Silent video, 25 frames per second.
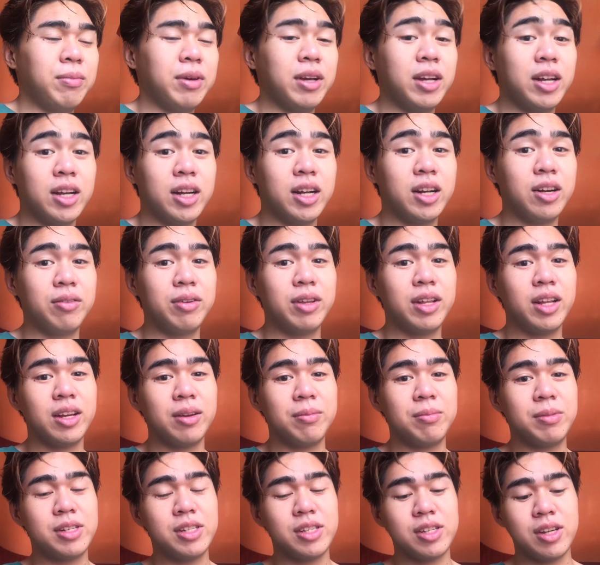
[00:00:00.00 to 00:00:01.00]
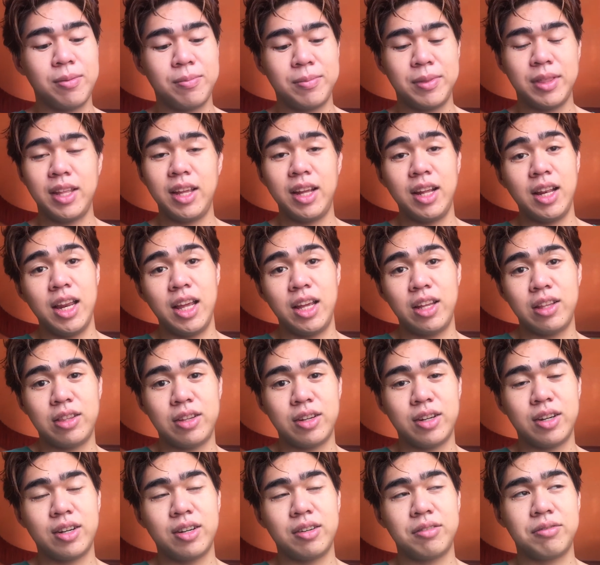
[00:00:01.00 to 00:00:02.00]
may gagawin kaming something
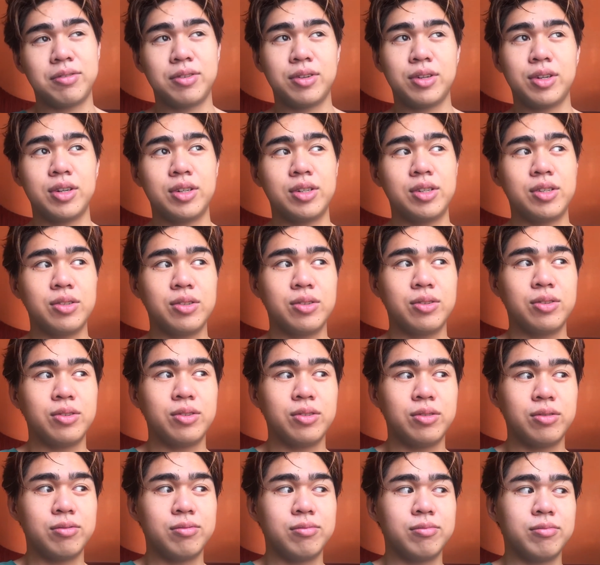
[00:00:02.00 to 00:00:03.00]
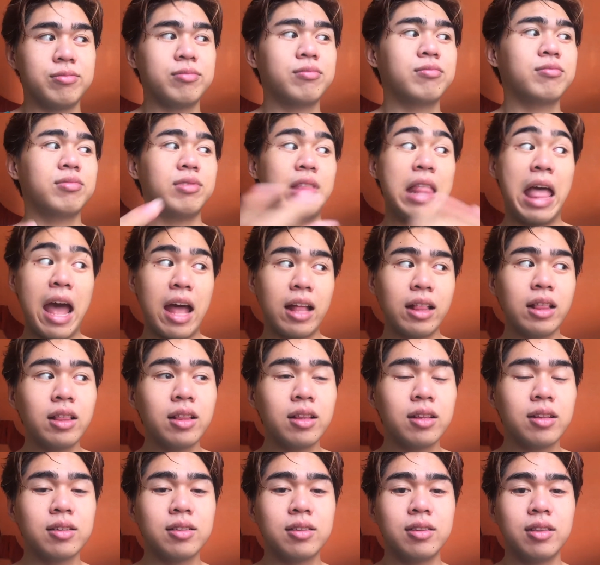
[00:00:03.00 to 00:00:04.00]
later for that
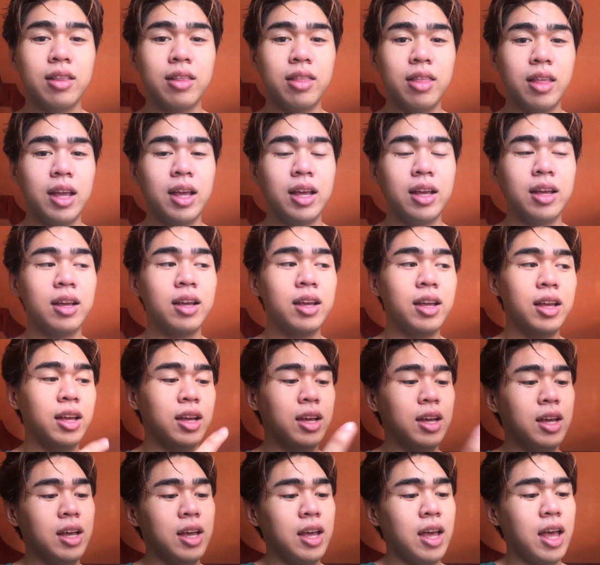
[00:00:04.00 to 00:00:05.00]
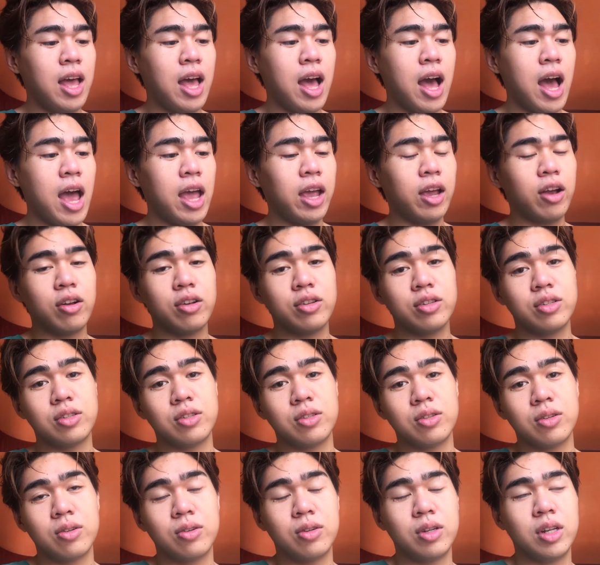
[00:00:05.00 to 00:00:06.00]
thing. I
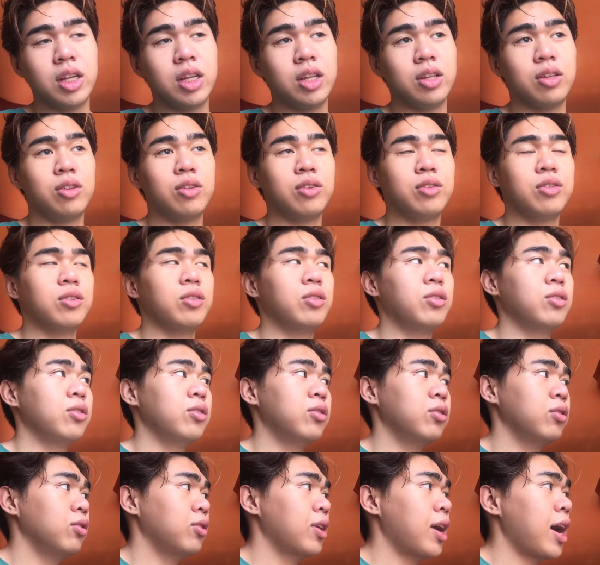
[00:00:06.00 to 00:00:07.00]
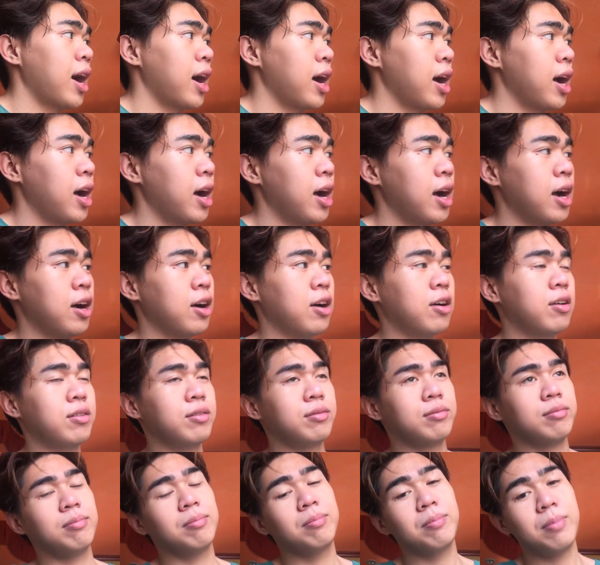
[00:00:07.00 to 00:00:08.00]
also need to
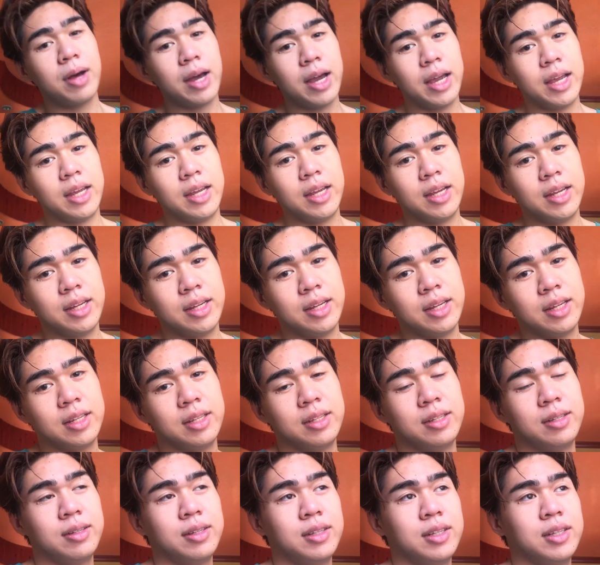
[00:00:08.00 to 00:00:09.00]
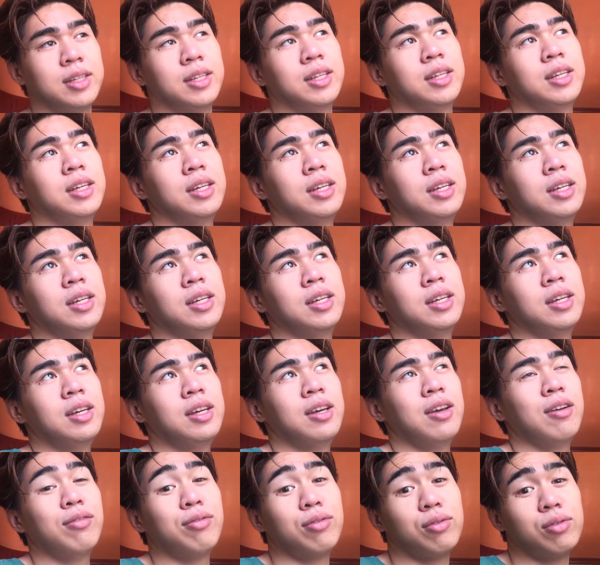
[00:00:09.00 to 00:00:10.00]
buy
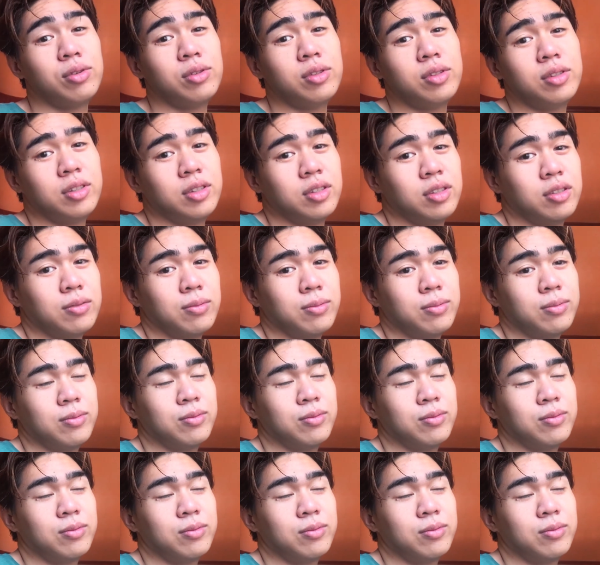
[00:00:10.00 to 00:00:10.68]
foods